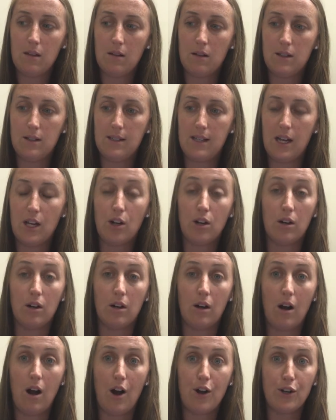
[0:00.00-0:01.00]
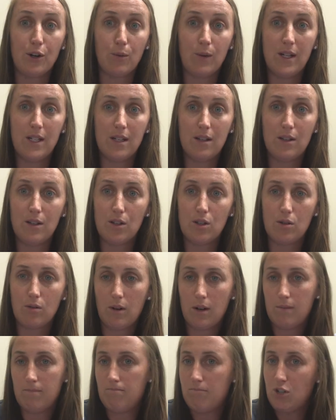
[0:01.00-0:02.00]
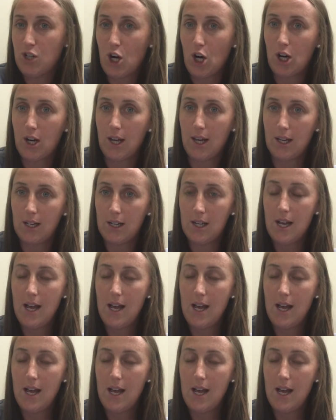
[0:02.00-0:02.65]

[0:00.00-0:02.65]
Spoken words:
let's say you're on your way to the store, Target,